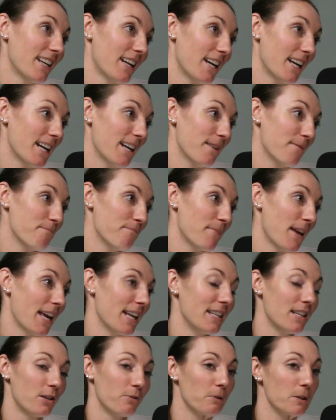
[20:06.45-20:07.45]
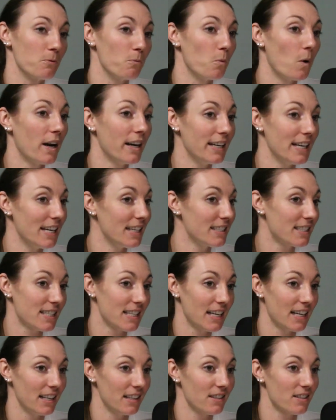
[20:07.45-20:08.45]
And there was one
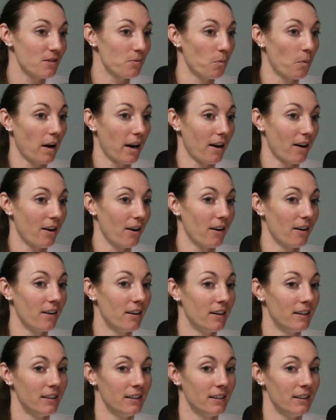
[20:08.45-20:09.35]
incident where